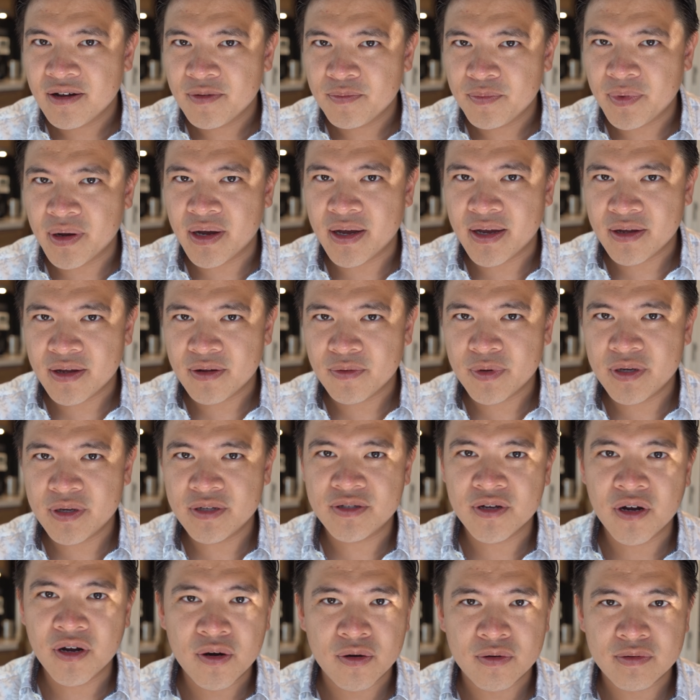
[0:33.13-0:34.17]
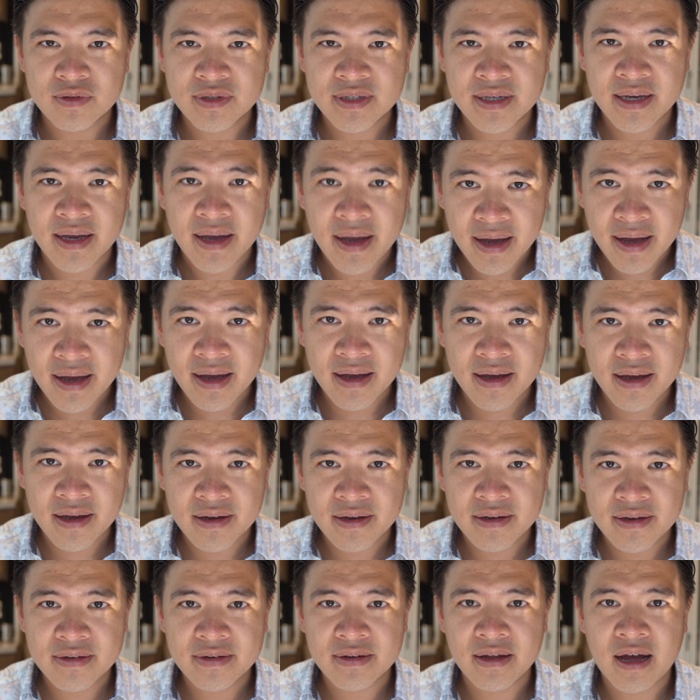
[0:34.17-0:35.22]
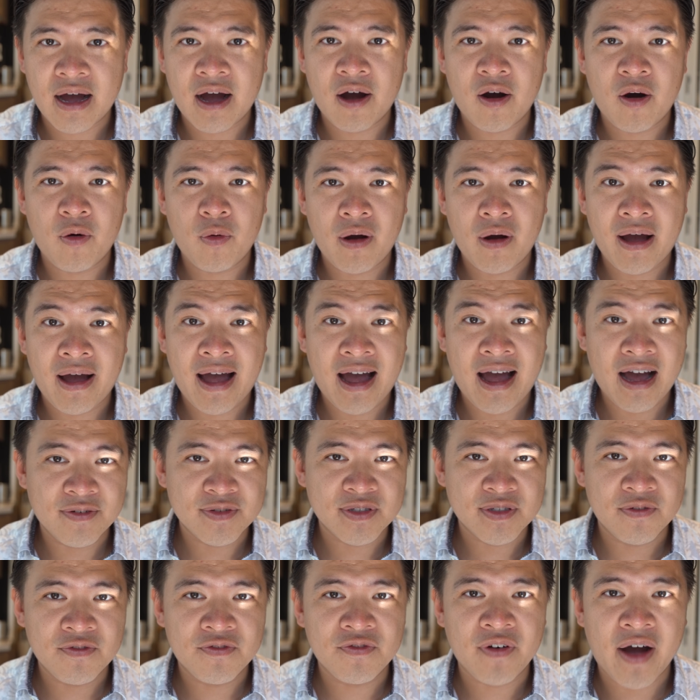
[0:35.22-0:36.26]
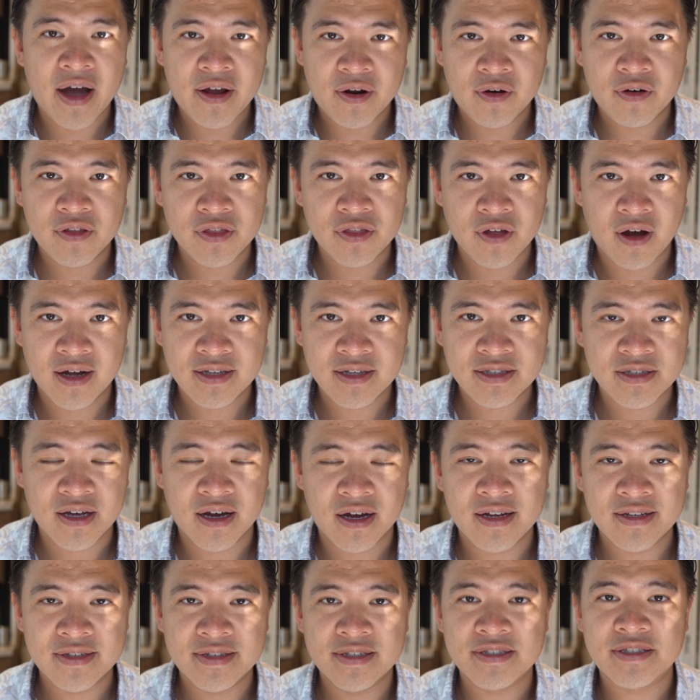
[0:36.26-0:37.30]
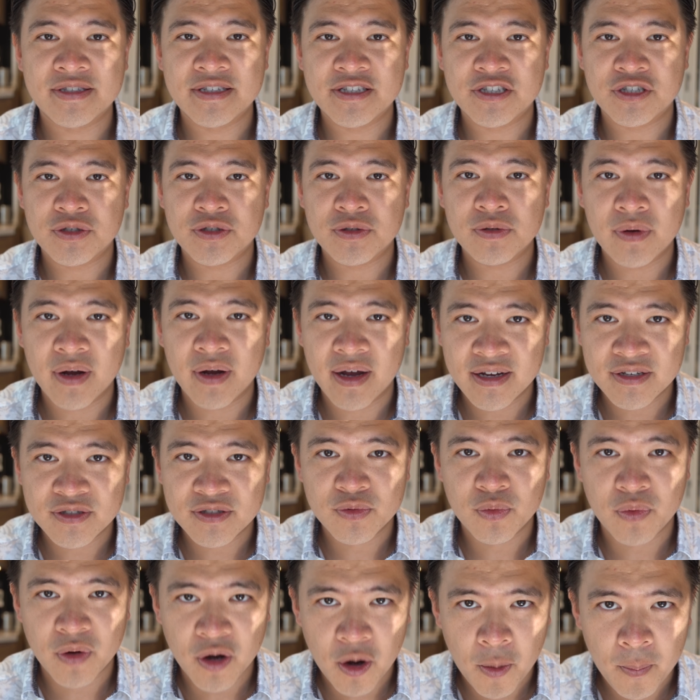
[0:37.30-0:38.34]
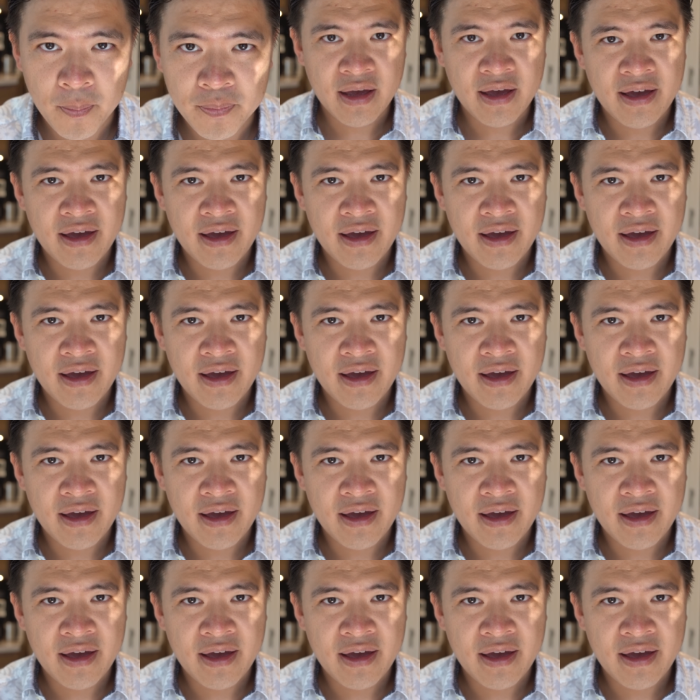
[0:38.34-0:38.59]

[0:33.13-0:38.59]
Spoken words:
but we don't. And I'll have some final thoughts on this issue as well.